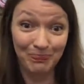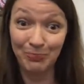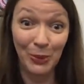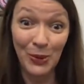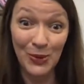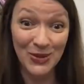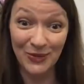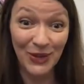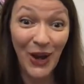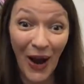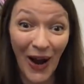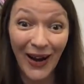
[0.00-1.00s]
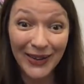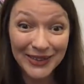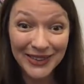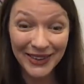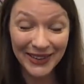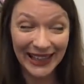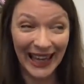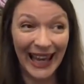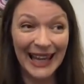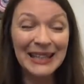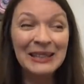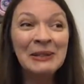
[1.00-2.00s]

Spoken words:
balls of yarn, okay?